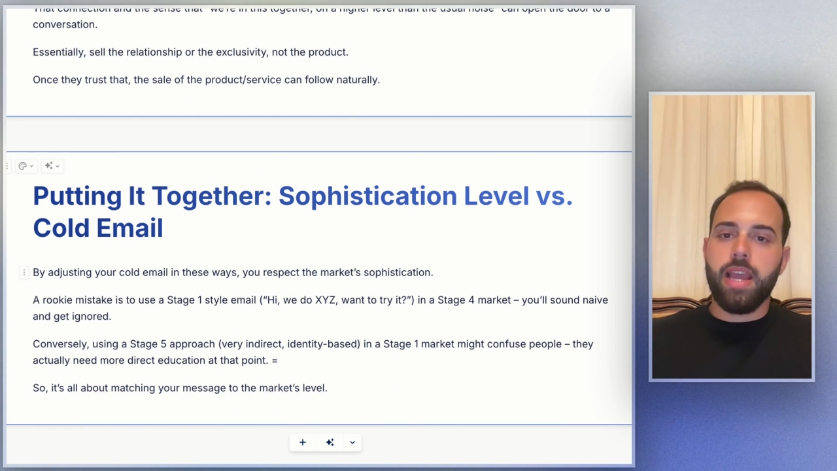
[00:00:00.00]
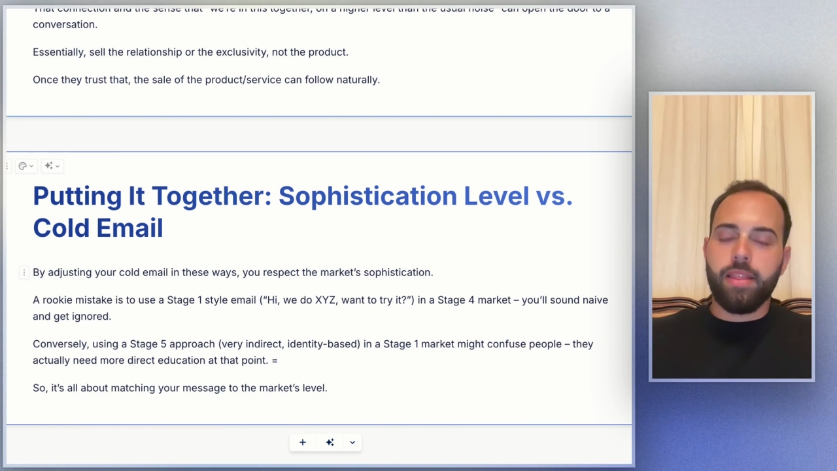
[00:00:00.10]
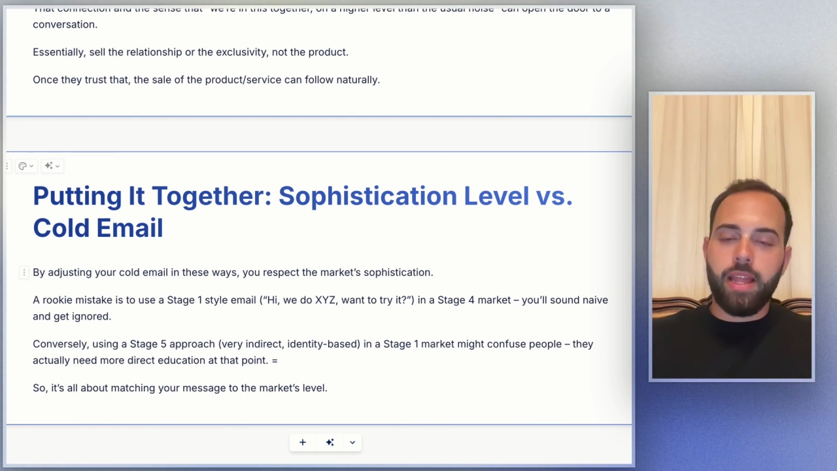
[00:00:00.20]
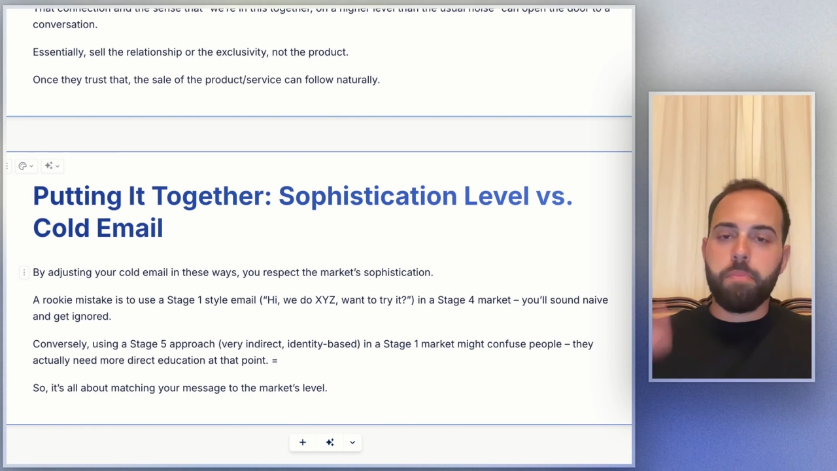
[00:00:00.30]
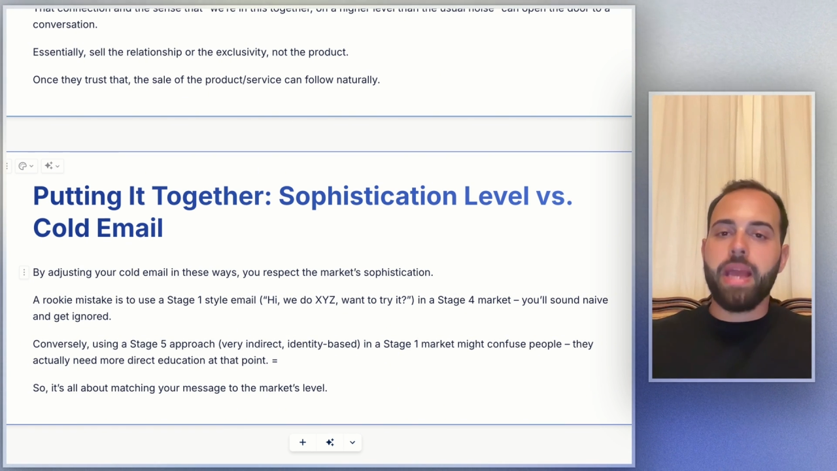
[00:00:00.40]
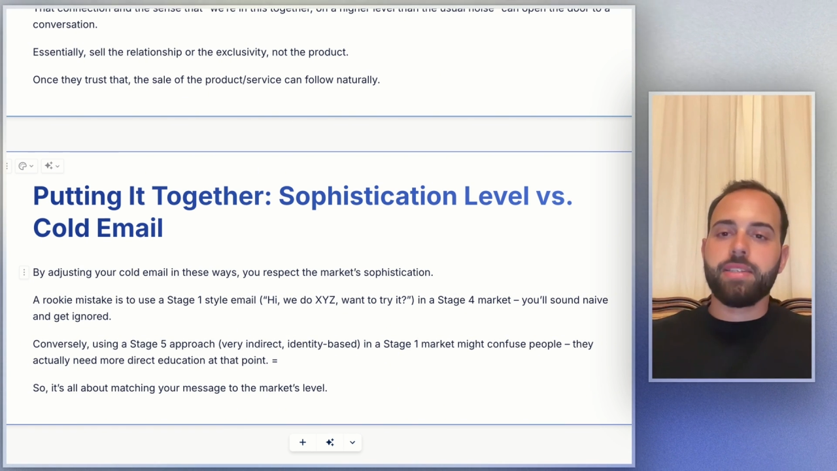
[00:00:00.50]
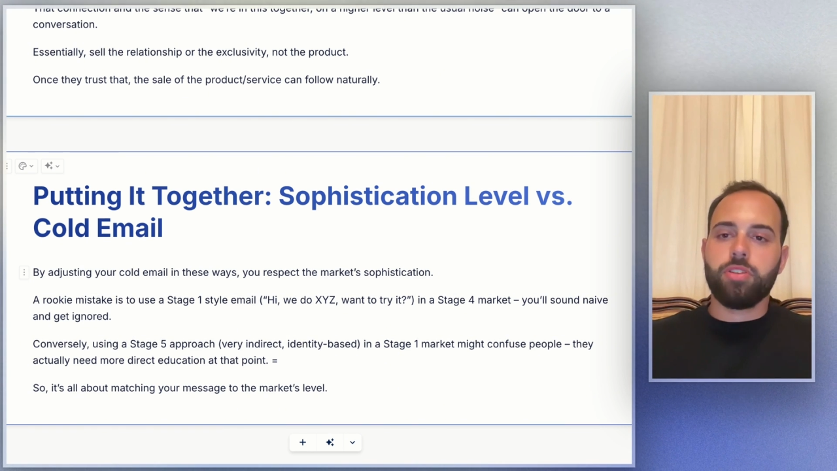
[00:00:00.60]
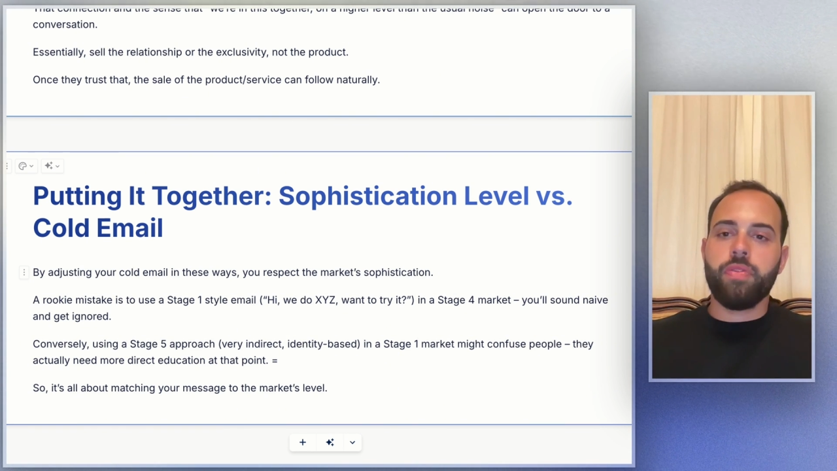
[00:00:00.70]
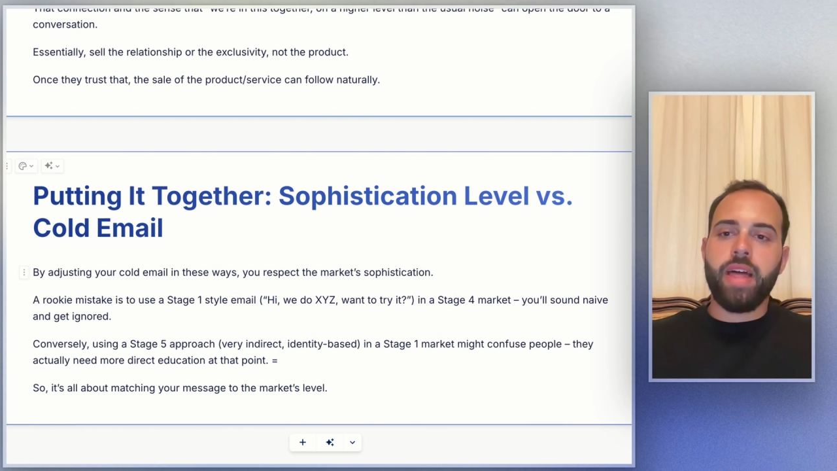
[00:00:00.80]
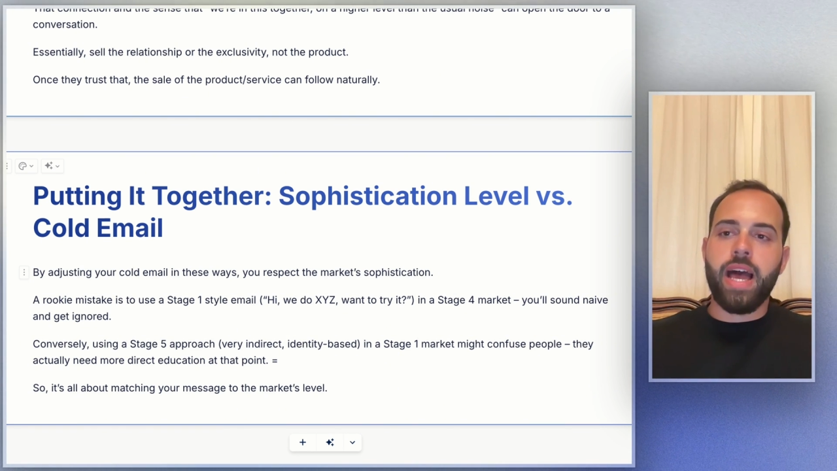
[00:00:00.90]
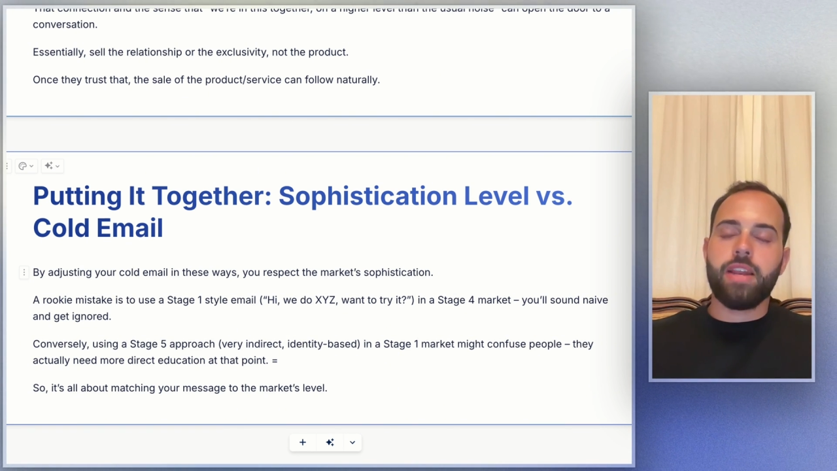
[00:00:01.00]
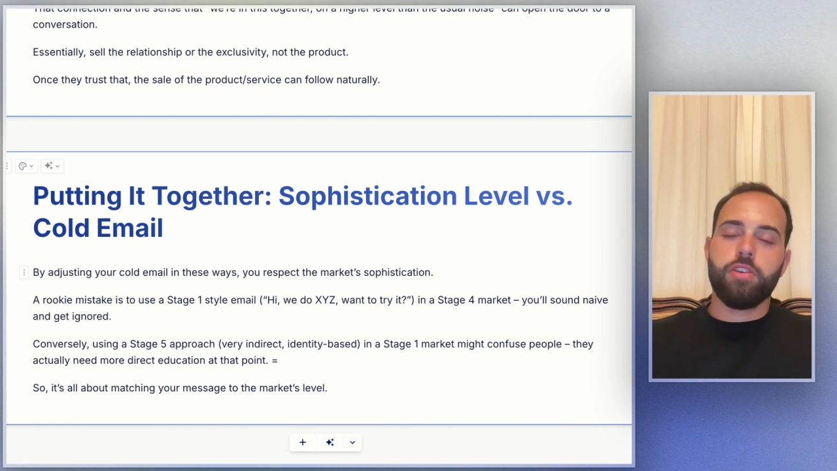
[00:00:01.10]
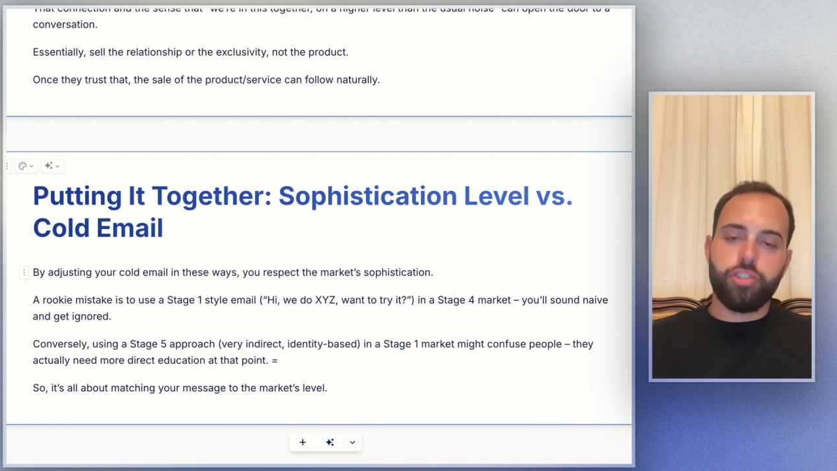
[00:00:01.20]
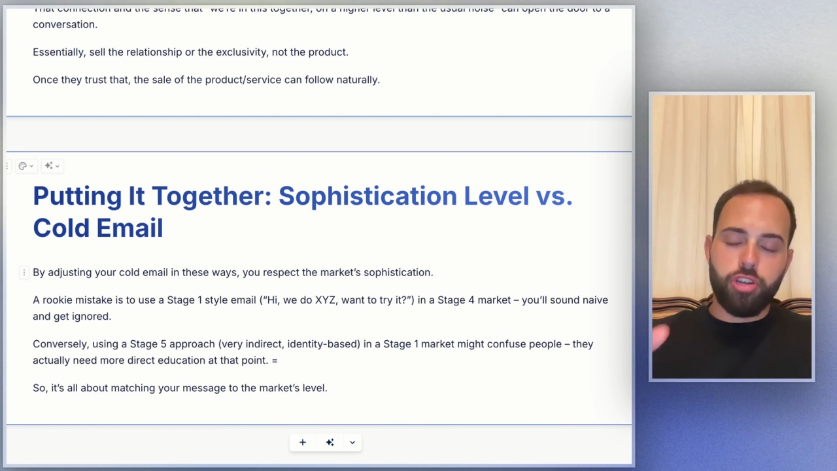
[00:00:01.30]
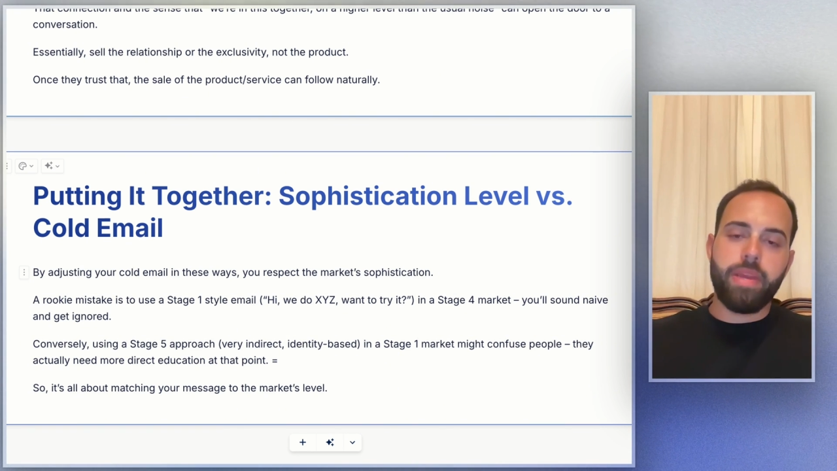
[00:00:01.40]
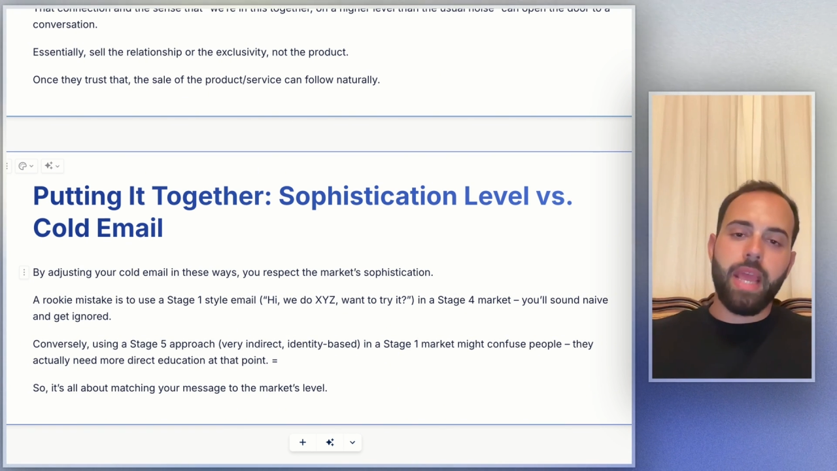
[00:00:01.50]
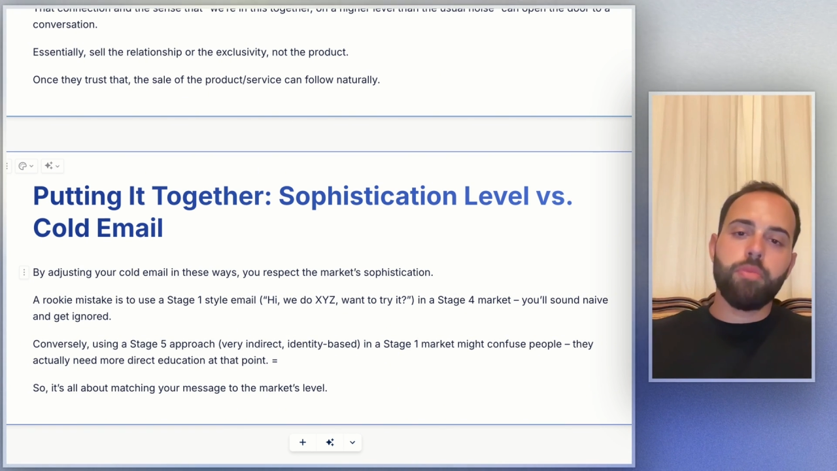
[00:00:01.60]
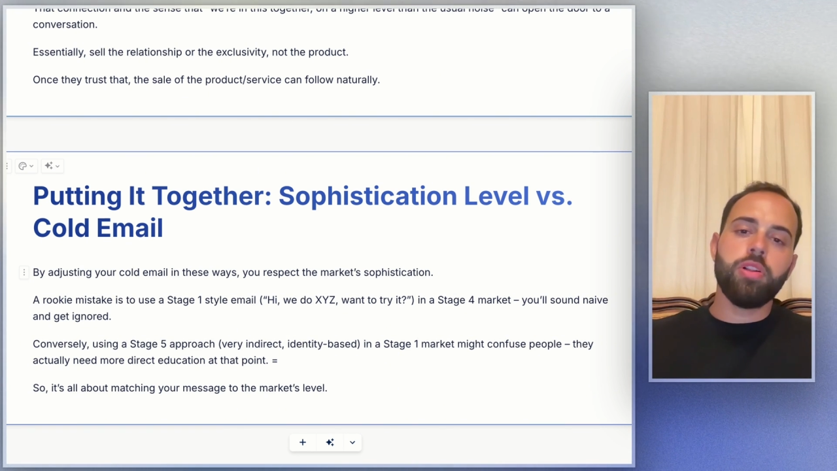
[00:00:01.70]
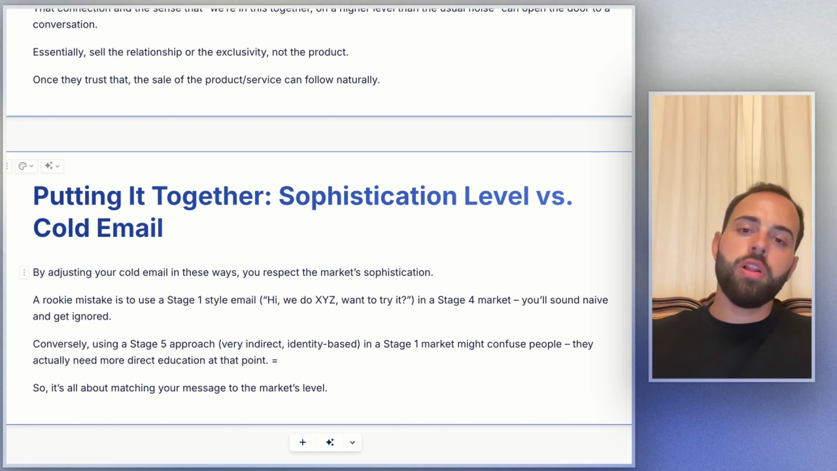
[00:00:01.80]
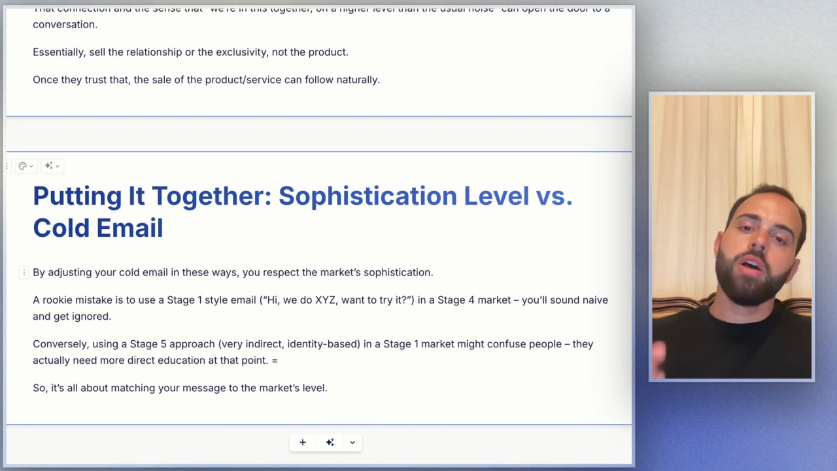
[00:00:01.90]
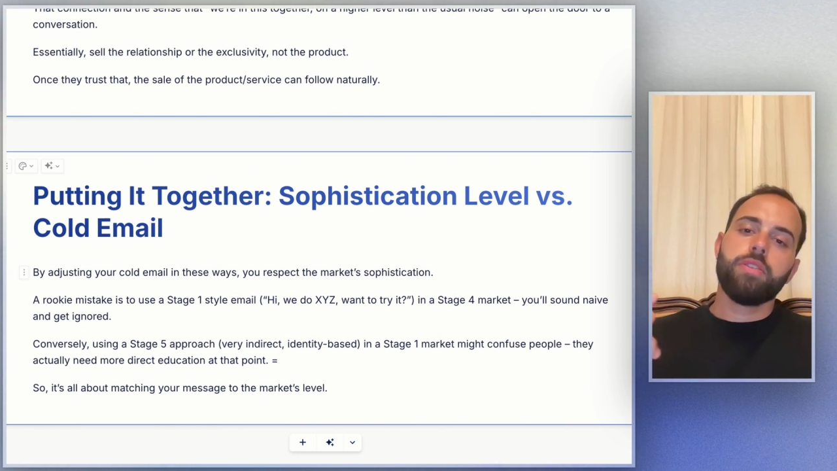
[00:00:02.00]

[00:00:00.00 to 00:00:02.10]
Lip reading: And then based on that, you should be able